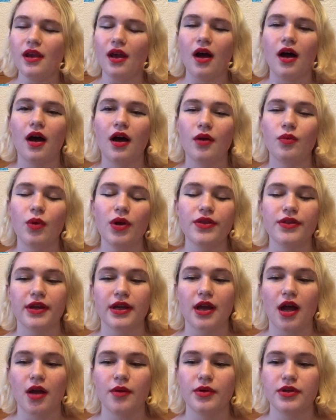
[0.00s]
one thing
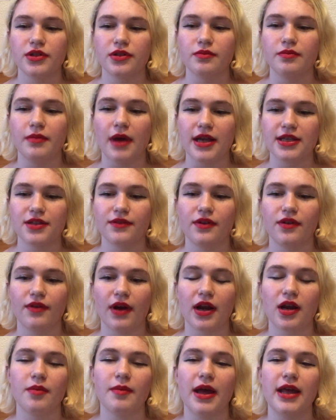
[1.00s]
I would massively
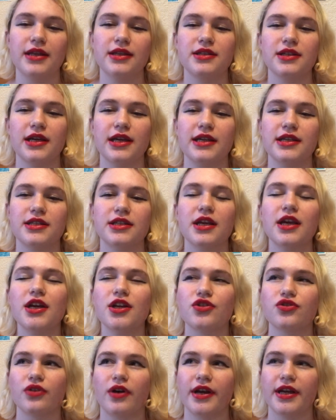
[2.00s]
recommend is
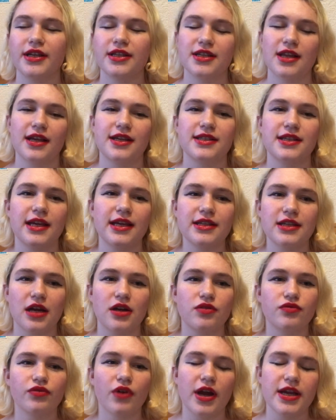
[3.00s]
sitting down
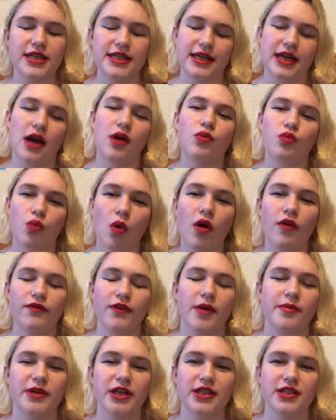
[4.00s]
and writing out what
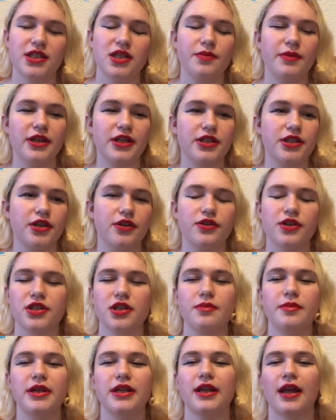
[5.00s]
femininity means to you. Does
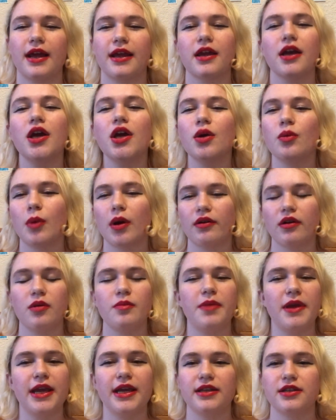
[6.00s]
it mean wearing
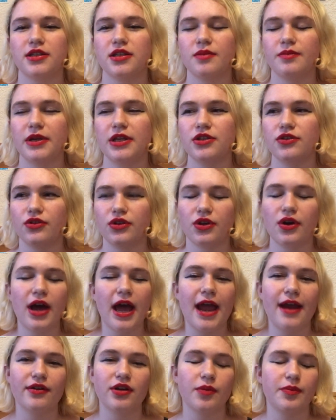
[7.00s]
pink? Does it mean doing your
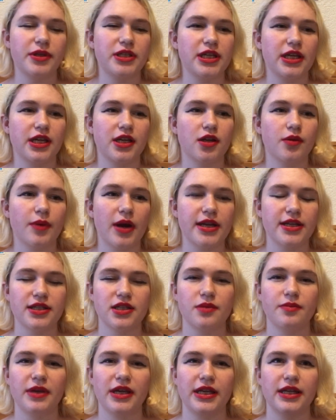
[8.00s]
hair in a particular way? Does
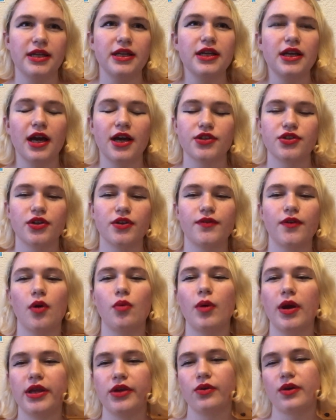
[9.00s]
it mean a
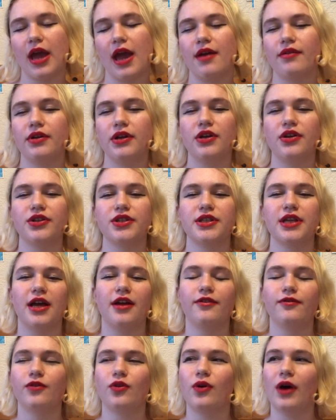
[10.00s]
way you carry
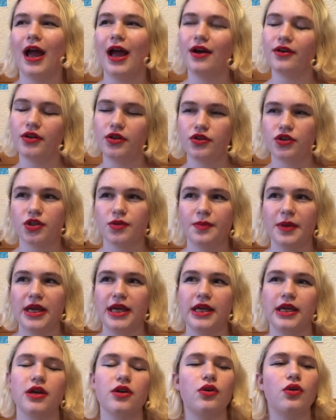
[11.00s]
yourself or how you
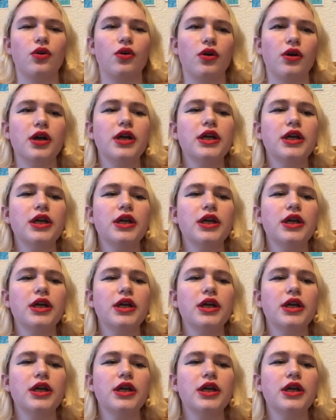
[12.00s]
speak? Or